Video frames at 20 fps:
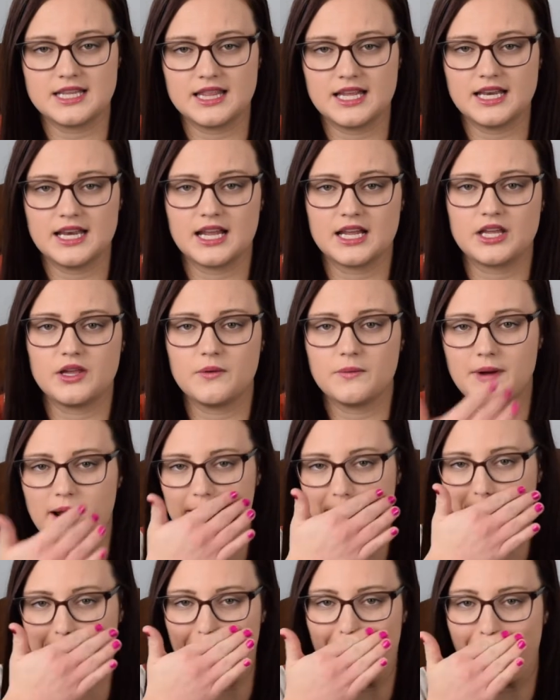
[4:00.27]
the NICU
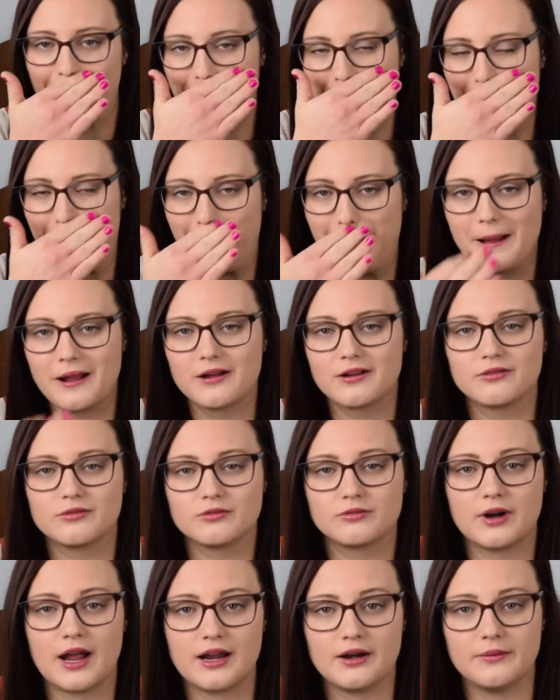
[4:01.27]

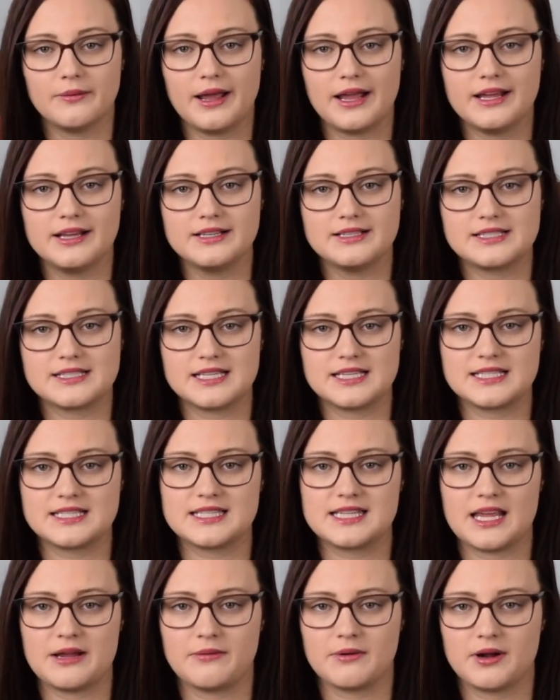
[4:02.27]
right away
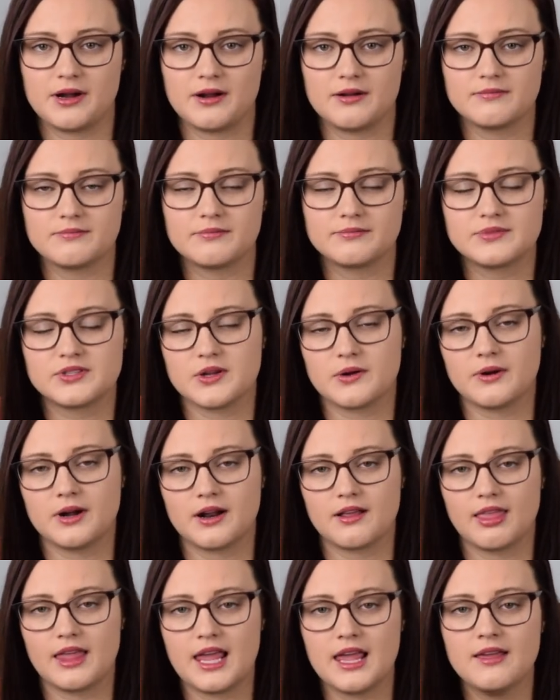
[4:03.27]
since they were so
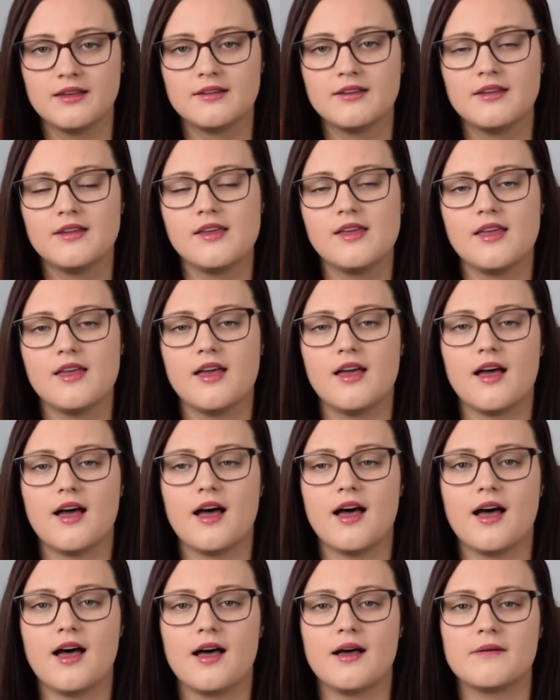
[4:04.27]
early.
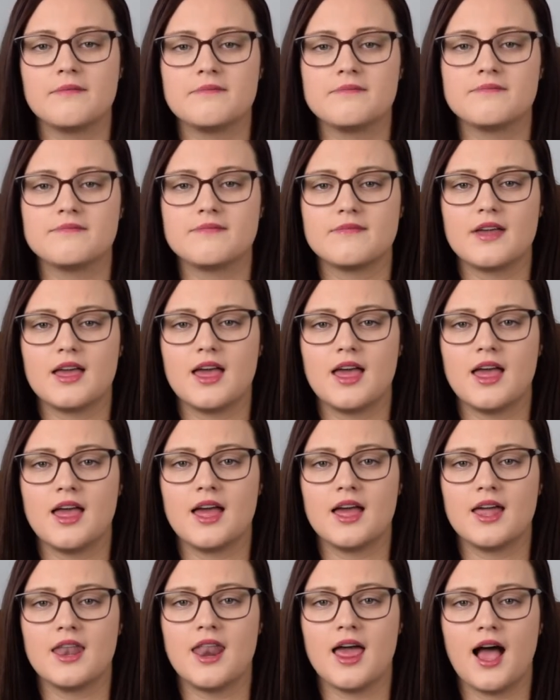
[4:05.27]
And
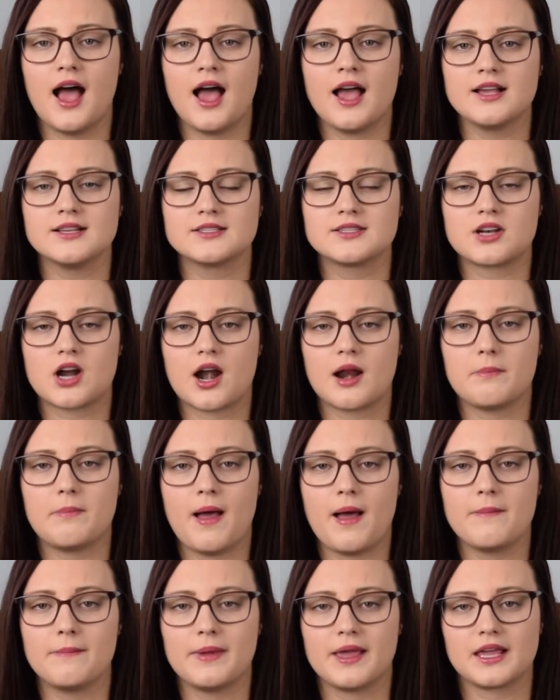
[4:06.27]
I started
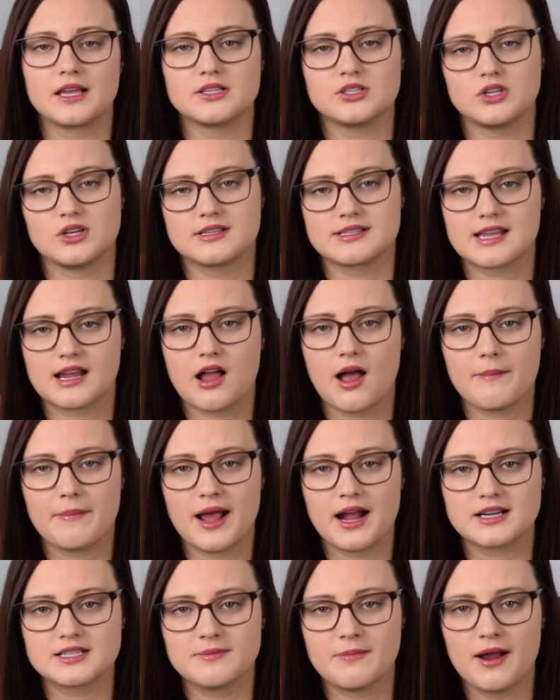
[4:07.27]
pumping as soon as I got
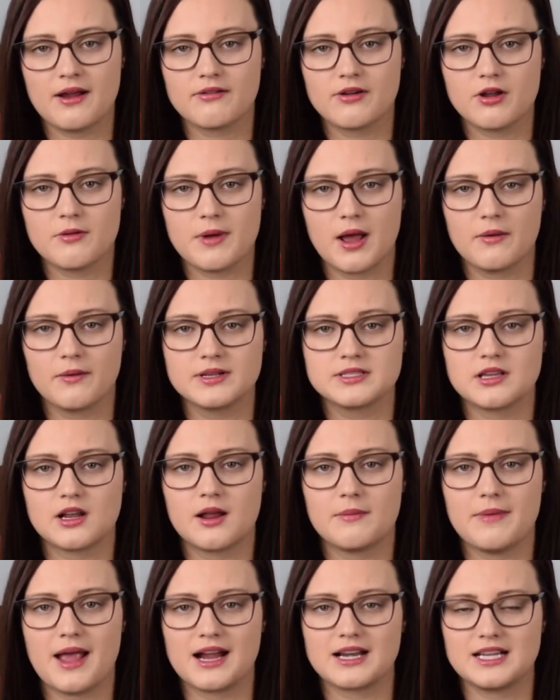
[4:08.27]
back to my room. I was on
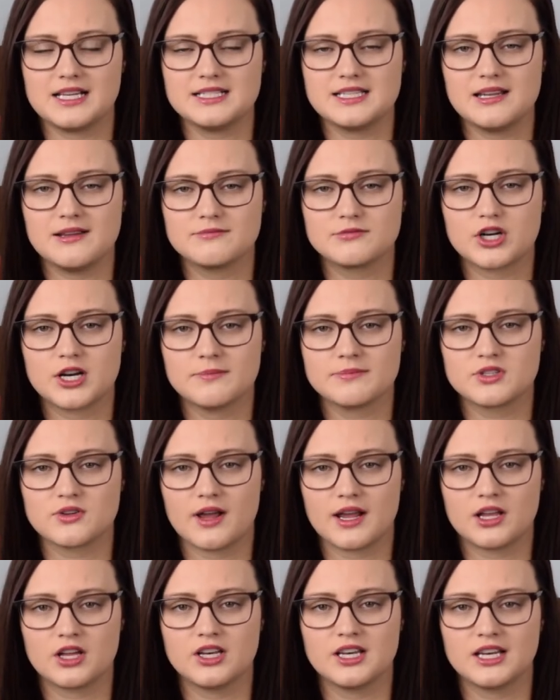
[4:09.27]
a magnesium drip, so
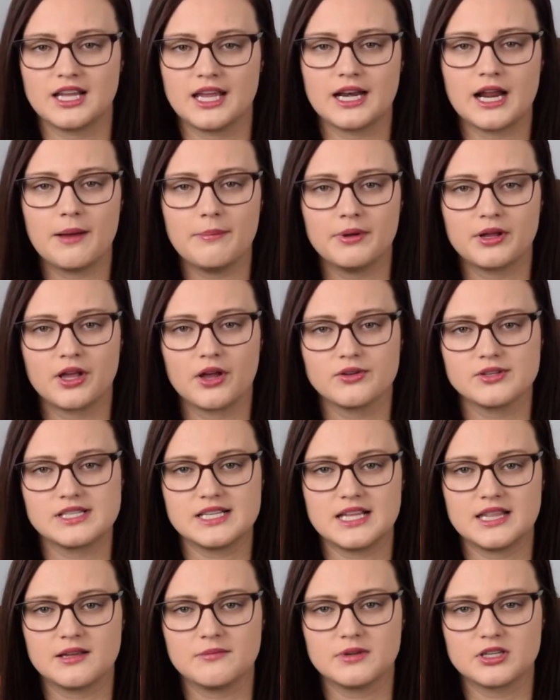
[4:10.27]
I couldn't get up and go
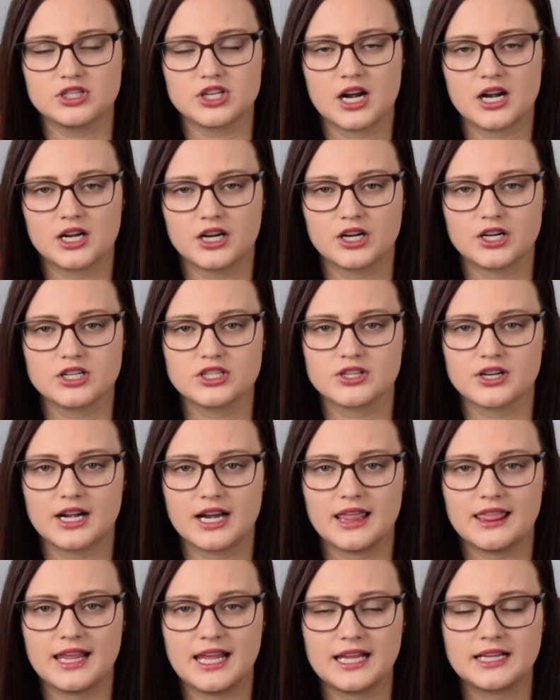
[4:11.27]
see them and try to nurse or
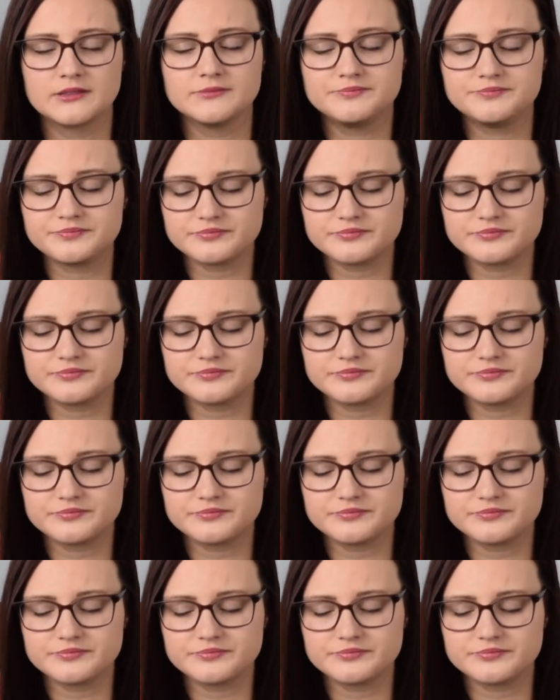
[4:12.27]
anything.